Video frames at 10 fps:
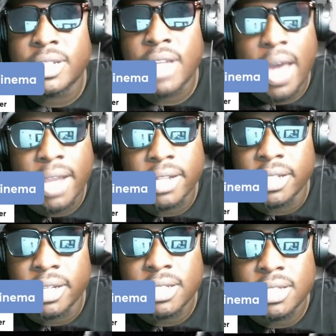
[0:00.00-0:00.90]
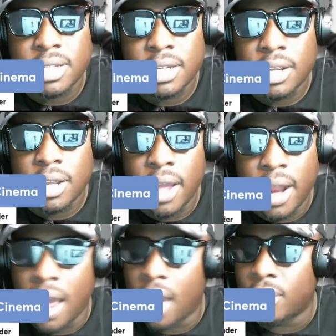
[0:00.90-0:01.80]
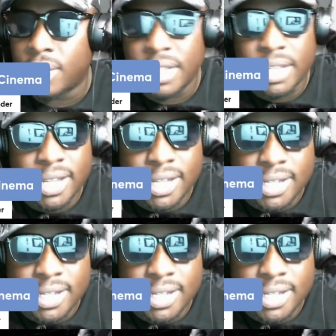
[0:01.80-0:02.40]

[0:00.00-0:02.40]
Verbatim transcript: tactics and how he